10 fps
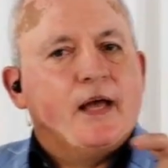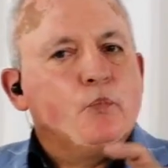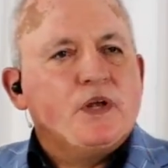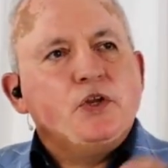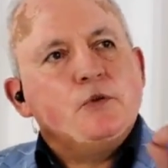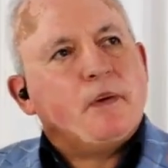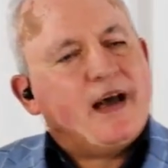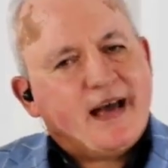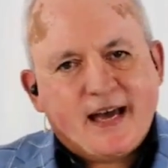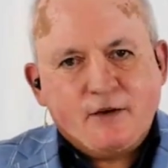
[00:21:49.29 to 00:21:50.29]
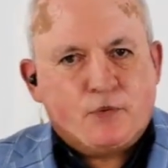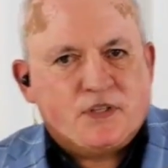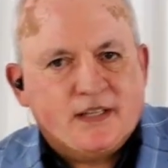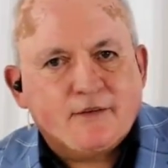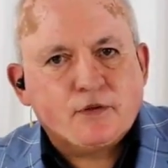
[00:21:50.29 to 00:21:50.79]
And when you behave
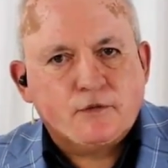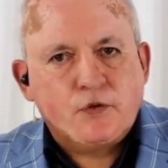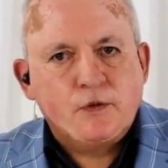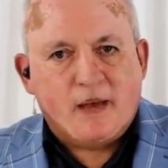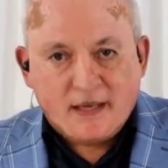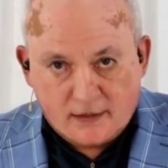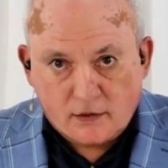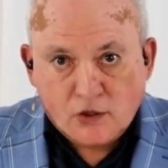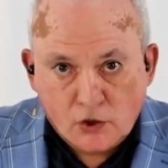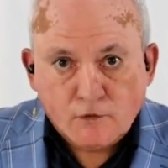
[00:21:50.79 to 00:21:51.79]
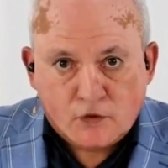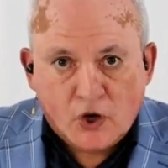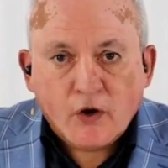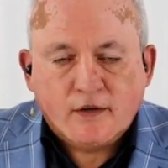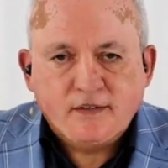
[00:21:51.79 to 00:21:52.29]
with a level of humanity that
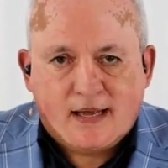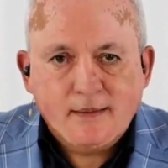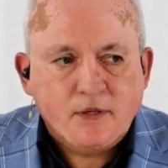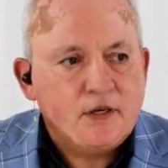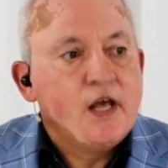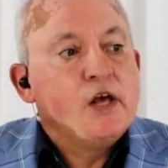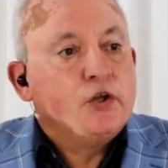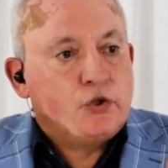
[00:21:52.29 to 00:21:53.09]
you've got, Damon,